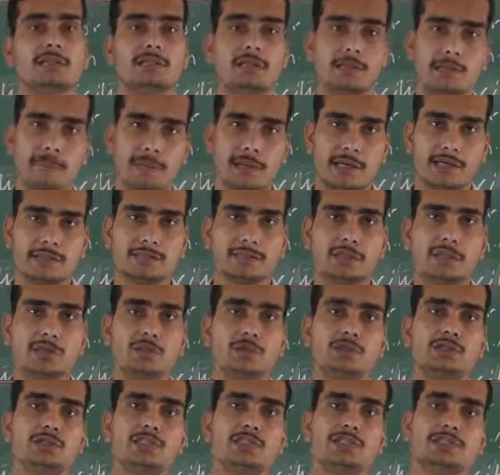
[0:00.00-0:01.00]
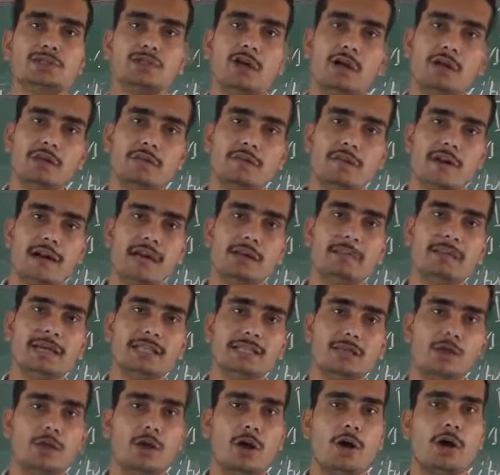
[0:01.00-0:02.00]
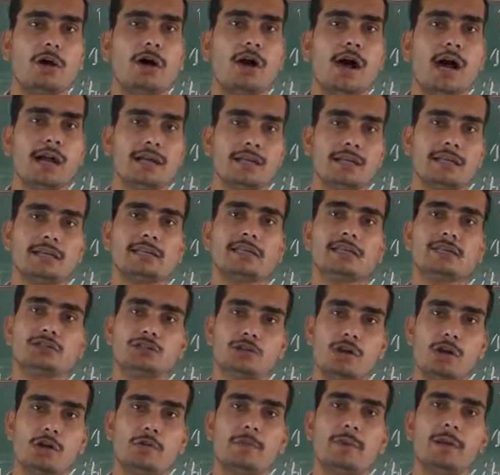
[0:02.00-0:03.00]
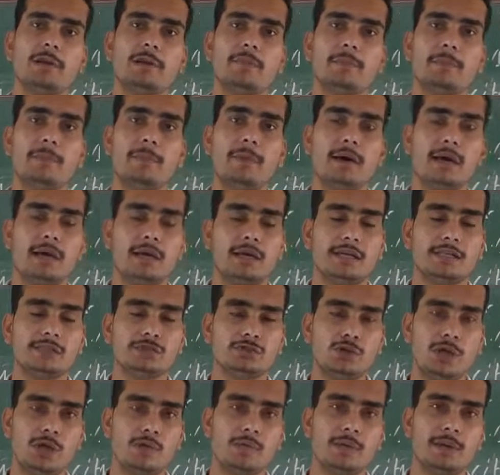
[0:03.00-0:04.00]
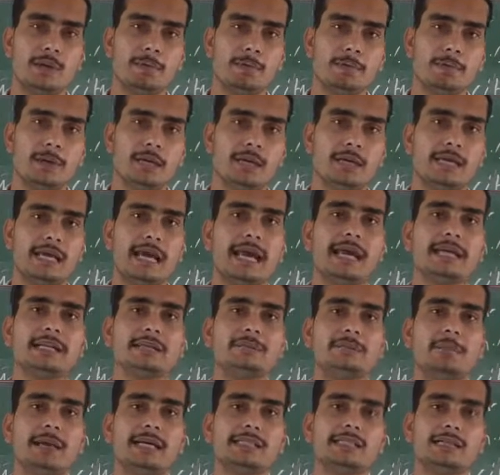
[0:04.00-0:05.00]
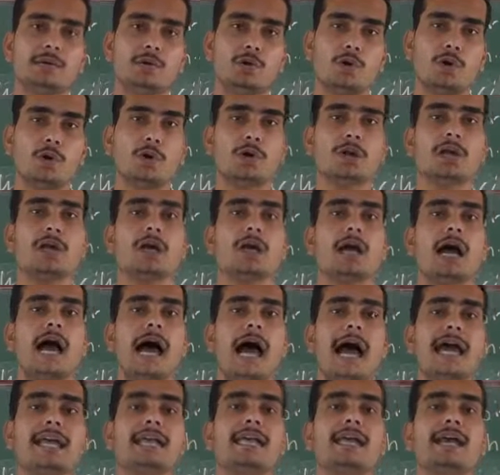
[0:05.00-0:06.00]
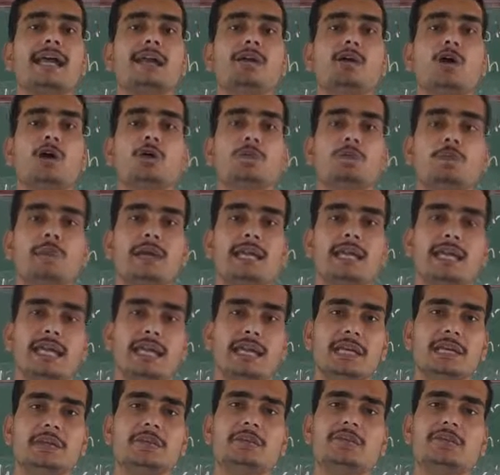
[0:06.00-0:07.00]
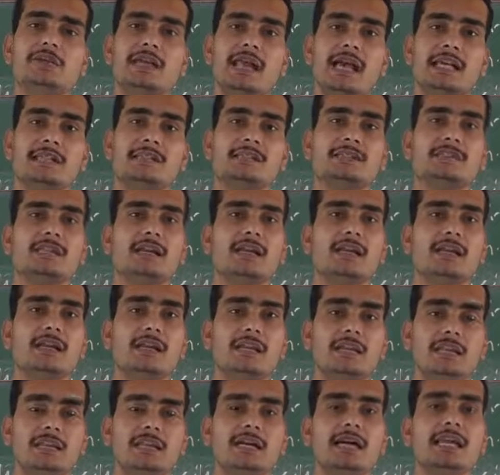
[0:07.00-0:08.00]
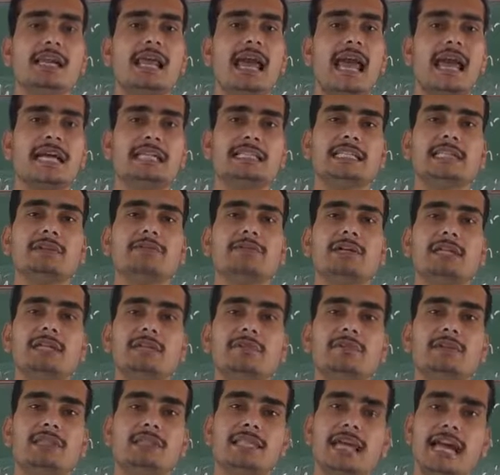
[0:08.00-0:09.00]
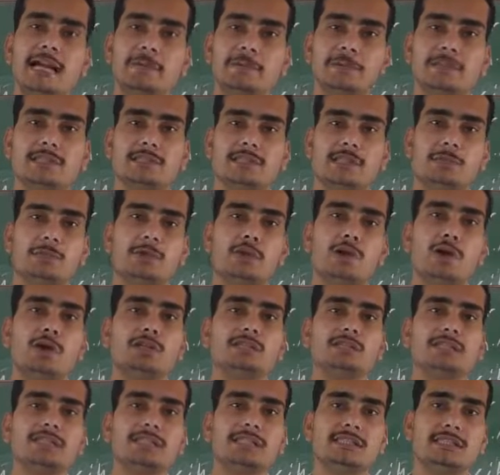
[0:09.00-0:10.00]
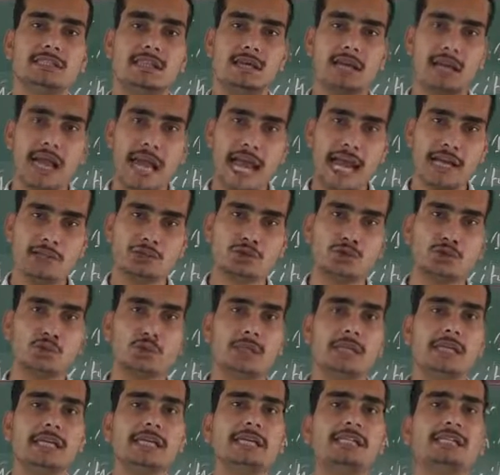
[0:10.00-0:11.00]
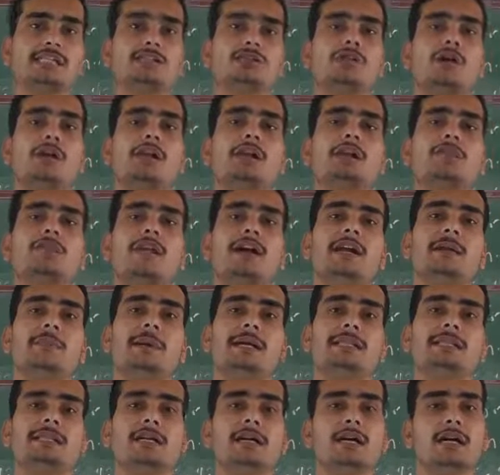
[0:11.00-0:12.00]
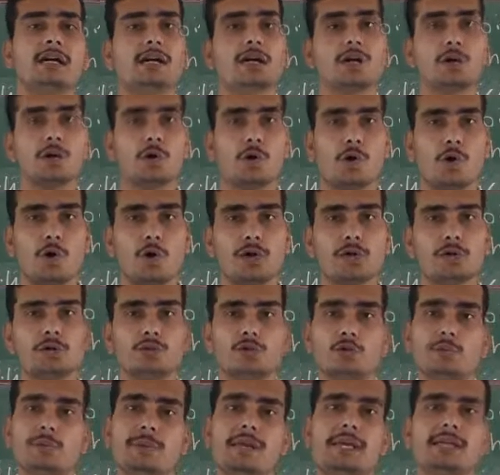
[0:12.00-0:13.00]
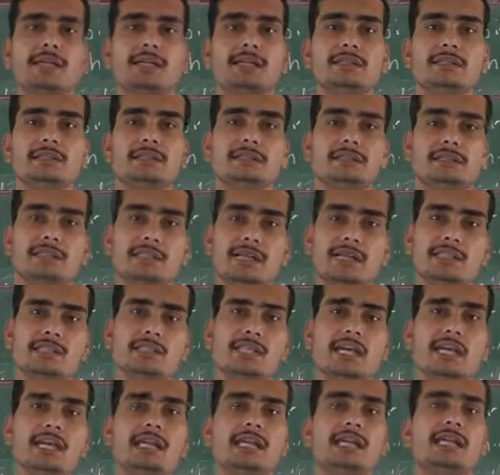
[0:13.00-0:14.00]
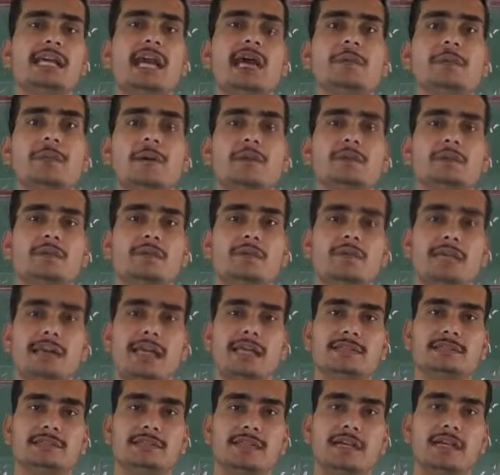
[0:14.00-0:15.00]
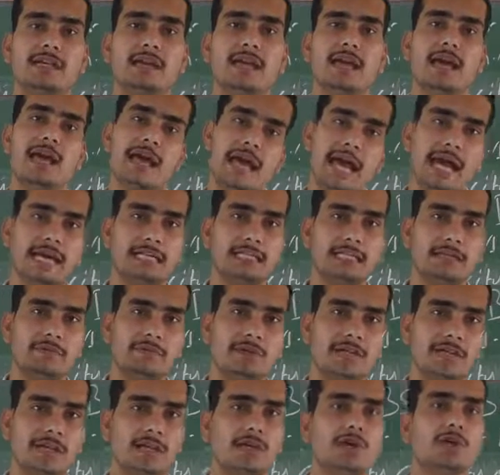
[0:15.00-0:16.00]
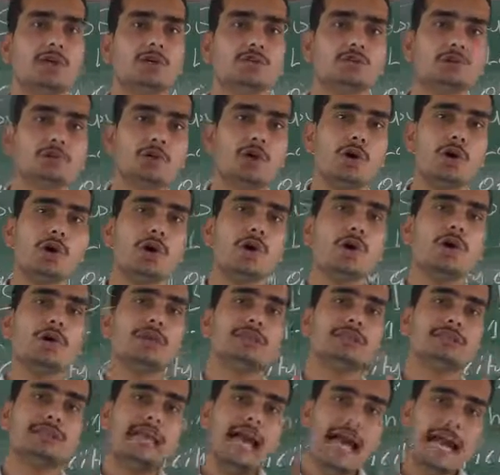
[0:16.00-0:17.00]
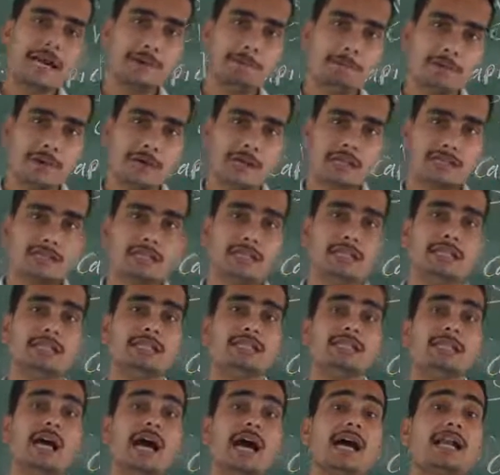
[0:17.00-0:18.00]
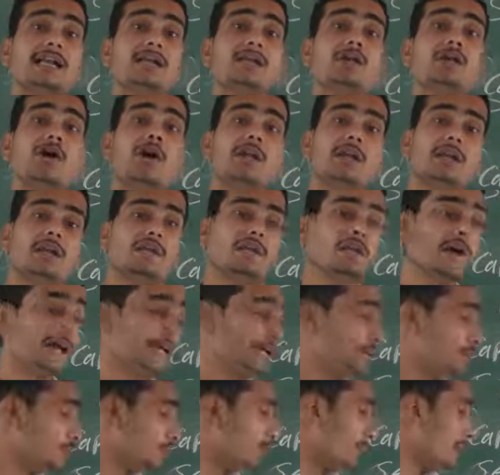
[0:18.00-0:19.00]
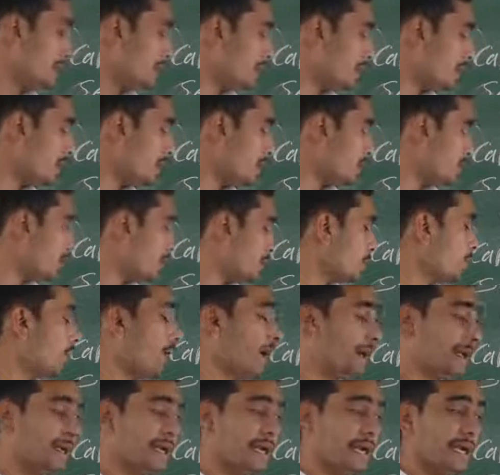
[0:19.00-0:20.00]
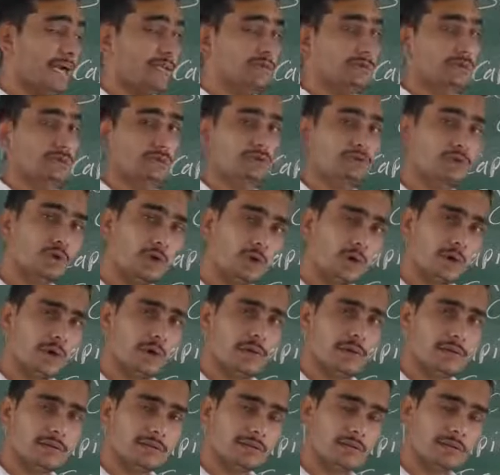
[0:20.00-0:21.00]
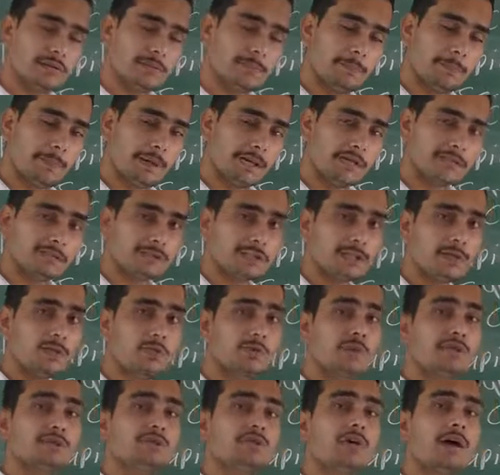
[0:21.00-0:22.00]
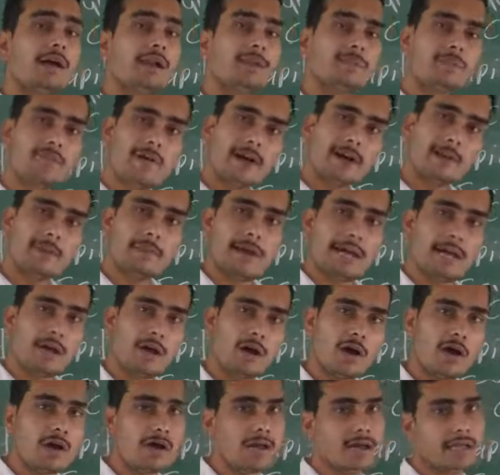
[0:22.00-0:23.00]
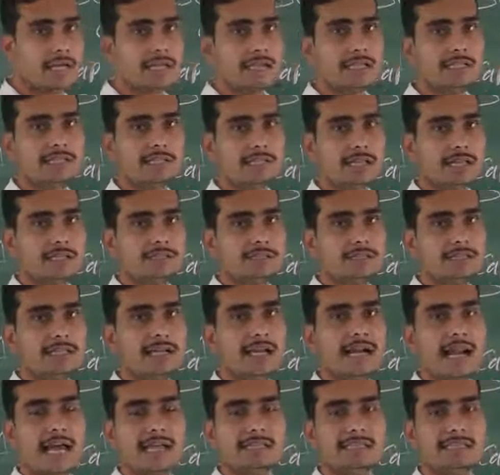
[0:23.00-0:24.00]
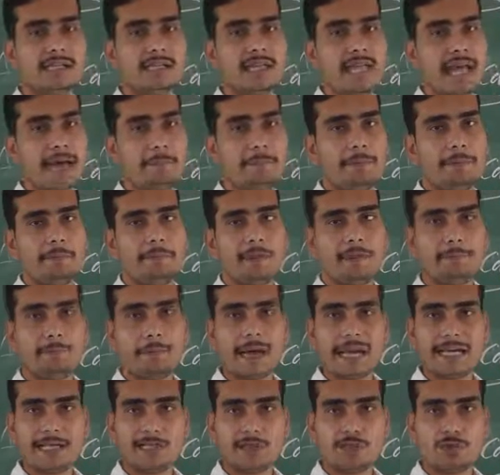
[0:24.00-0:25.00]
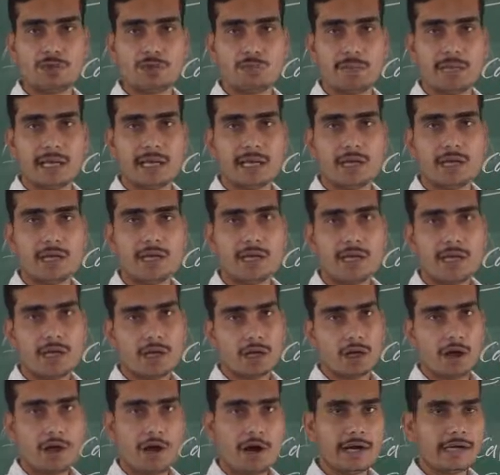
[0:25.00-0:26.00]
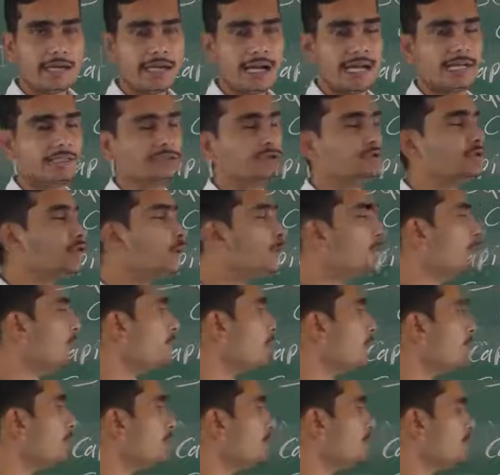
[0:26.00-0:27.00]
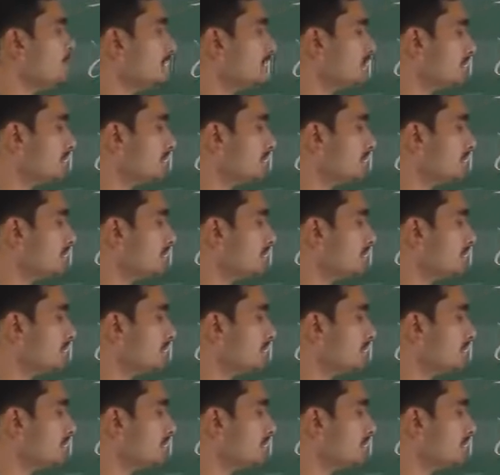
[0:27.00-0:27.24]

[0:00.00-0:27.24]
The person who is disqualified by the law under the Insolvent Act by the court, I cannot make any financial legal activity with that person because he is actually disqualified by the court to making such any type of the financial activity. So that person is unqualified to make a contract. So the person who is qualified by law is considered as a capable party to make a contract. So both